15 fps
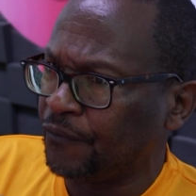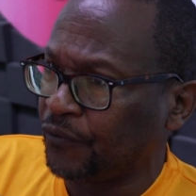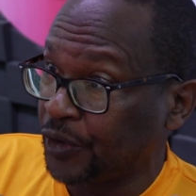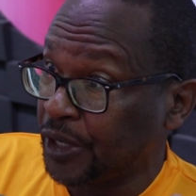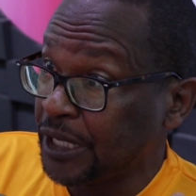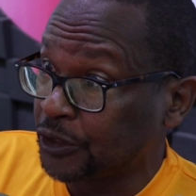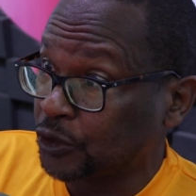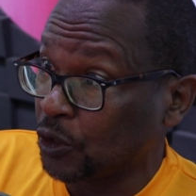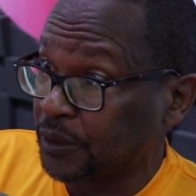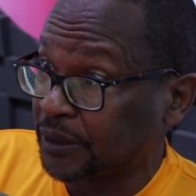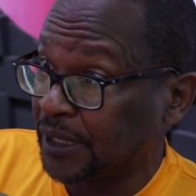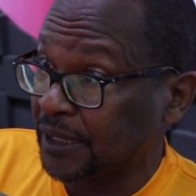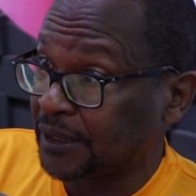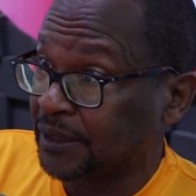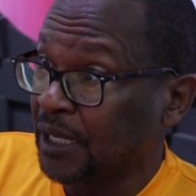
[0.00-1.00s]

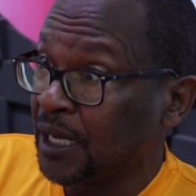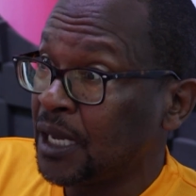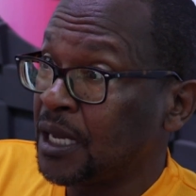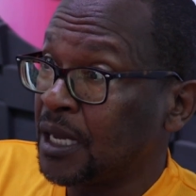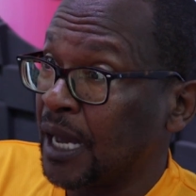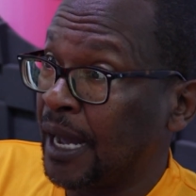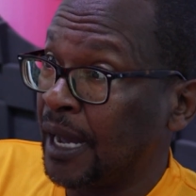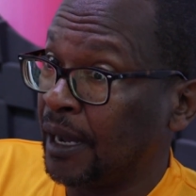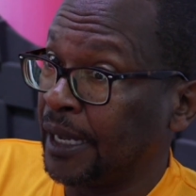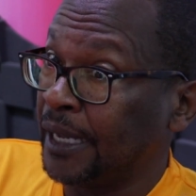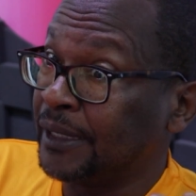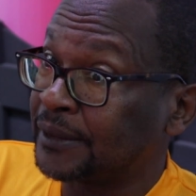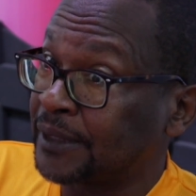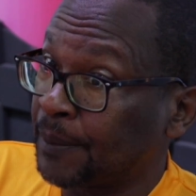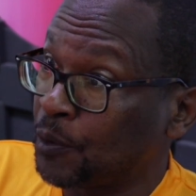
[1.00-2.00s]
resources
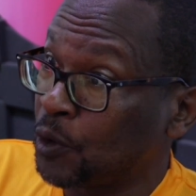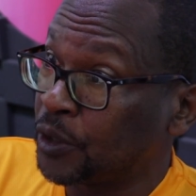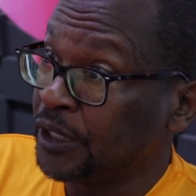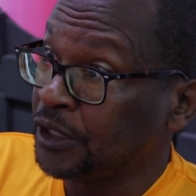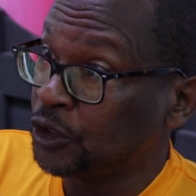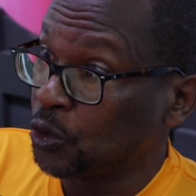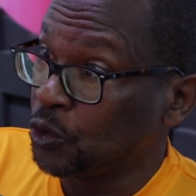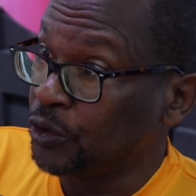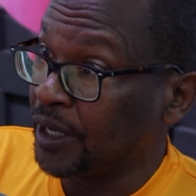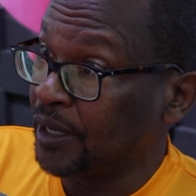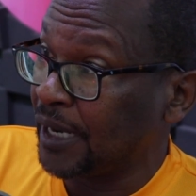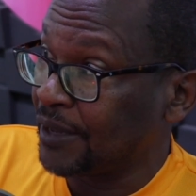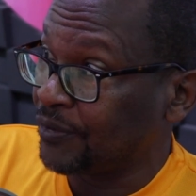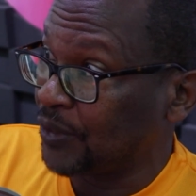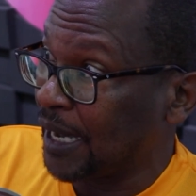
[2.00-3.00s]
and supporting children
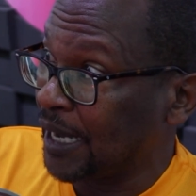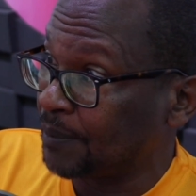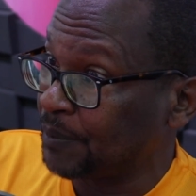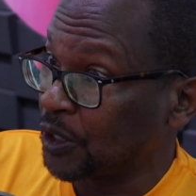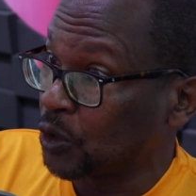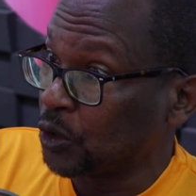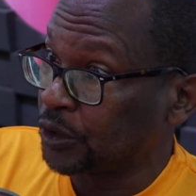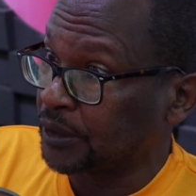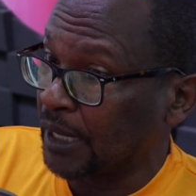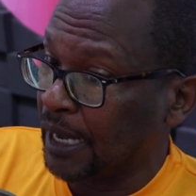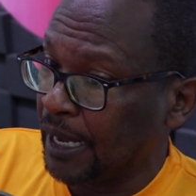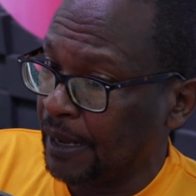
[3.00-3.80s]
like that, because